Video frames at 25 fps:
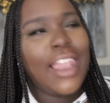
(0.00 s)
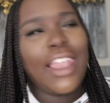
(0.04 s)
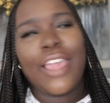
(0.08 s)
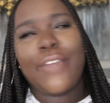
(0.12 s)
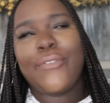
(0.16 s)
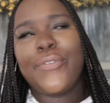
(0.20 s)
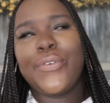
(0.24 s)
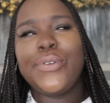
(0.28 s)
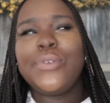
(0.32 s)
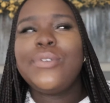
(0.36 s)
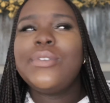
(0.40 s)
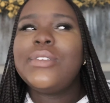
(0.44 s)

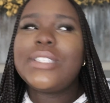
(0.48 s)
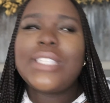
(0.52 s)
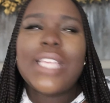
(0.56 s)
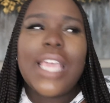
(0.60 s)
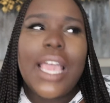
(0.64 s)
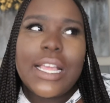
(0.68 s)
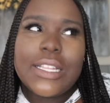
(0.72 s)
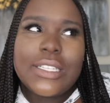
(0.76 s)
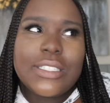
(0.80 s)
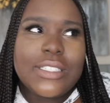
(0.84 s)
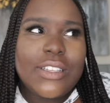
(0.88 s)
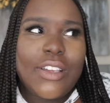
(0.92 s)
Like, for you to
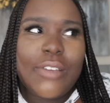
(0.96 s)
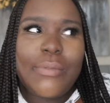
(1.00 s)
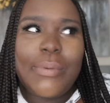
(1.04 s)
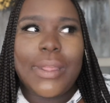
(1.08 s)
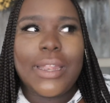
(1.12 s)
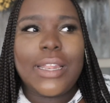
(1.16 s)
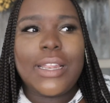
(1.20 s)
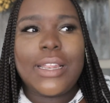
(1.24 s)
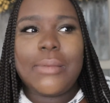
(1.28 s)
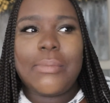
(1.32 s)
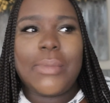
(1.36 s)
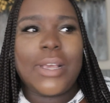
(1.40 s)
say I deserve
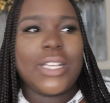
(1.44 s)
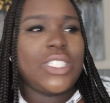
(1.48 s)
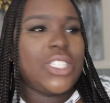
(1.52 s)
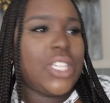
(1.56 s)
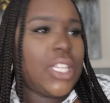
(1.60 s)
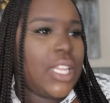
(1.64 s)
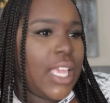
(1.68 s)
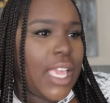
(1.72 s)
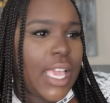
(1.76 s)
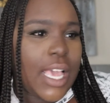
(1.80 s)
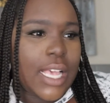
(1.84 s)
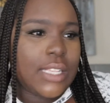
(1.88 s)
better than my
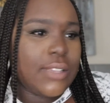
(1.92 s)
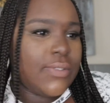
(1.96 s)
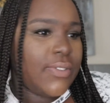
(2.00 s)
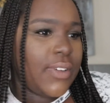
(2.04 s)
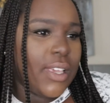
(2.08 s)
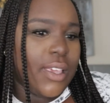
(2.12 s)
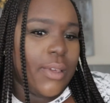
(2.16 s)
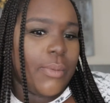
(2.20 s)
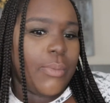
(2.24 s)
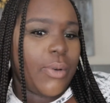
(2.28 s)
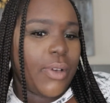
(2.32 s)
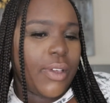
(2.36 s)
shitty ass
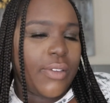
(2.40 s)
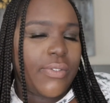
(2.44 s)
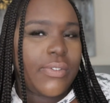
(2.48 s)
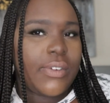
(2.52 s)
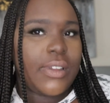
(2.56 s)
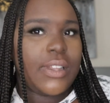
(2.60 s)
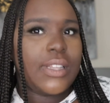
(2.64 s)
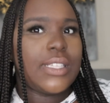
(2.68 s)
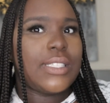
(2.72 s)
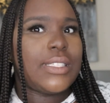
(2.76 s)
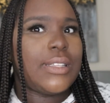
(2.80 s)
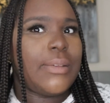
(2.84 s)
fucking
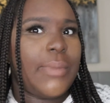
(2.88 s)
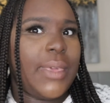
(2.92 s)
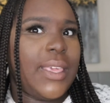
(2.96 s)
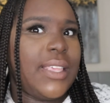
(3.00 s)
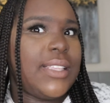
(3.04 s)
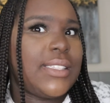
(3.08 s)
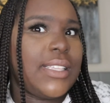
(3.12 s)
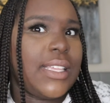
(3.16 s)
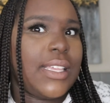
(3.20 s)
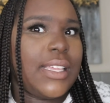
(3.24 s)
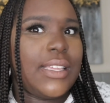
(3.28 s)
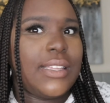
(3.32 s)
boyfriend is
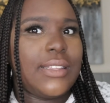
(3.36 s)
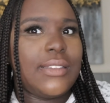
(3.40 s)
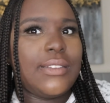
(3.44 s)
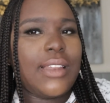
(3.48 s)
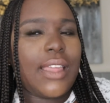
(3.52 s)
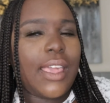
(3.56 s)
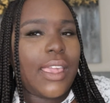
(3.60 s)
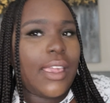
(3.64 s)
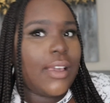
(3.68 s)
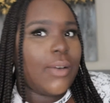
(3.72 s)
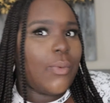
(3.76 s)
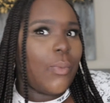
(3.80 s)
amazing.
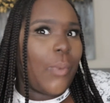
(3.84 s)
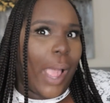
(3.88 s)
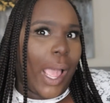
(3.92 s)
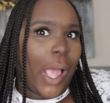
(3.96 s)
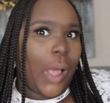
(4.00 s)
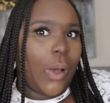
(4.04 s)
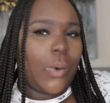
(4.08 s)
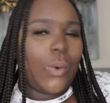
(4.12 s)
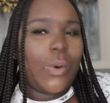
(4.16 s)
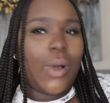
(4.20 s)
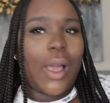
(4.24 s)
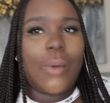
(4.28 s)
Like,
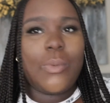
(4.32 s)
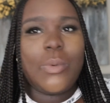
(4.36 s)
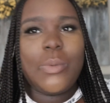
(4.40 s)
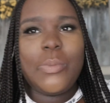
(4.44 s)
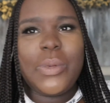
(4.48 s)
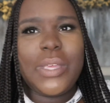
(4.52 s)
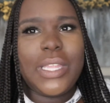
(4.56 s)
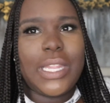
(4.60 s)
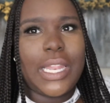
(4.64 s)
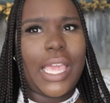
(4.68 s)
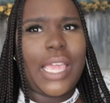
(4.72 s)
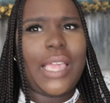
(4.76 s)
wow. I
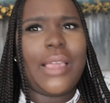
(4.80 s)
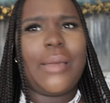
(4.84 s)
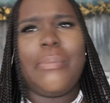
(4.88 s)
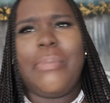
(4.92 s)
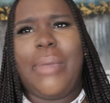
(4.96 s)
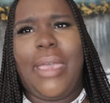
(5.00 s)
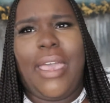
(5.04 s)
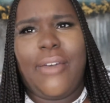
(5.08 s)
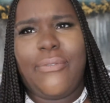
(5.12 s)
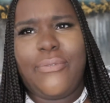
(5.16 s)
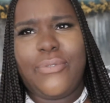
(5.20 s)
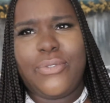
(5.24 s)
would be,
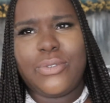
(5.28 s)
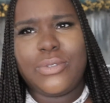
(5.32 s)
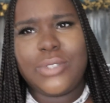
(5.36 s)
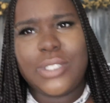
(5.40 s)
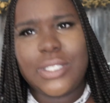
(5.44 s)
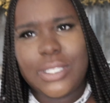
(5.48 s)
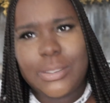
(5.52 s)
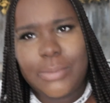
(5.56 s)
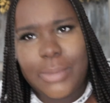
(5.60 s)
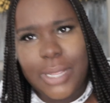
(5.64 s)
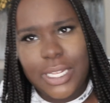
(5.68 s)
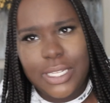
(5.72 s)
like,
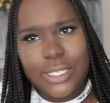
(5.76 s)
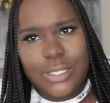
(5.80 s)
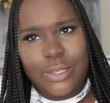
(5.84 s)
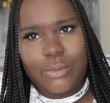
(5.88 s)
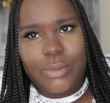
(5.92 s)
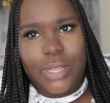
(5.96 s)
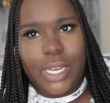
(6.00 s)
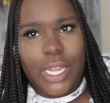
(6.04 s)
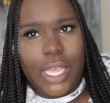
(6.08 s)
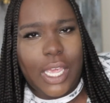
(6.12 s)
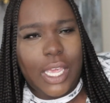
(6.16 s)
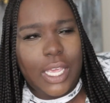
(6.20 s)
baffled if somebody
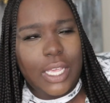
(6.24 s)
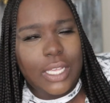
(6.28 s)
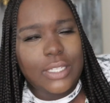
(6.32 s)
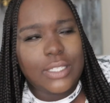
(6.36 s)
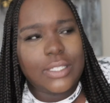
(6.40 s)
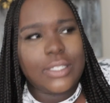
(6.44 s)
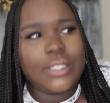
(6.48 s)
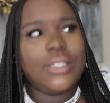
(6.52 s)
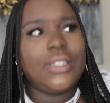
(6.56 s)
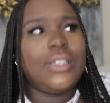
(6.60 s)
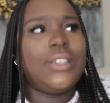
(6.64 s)
told me that.